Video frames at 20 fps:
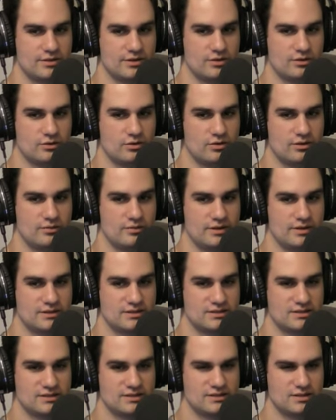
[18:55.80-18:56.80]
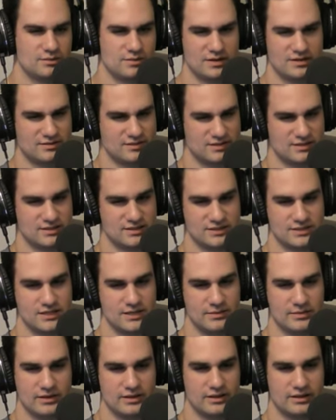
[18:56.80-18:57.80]
don't want to miss, and some and
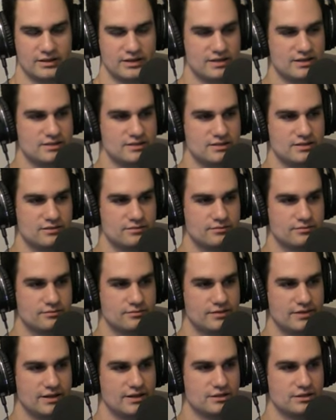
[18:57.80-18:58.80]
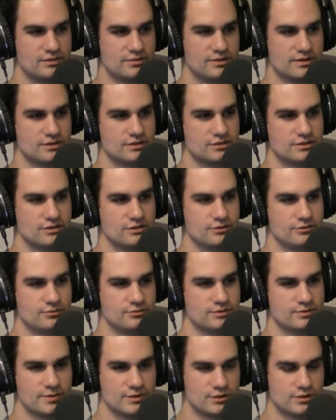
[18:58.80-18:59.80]
seemingly easy thing to miss too. Yeah,
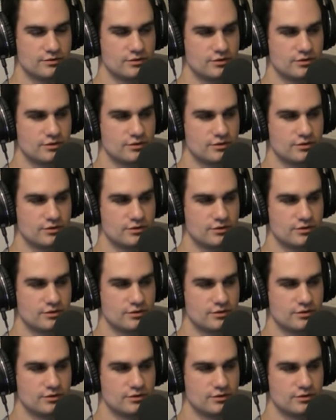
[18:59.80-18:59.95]
especially if you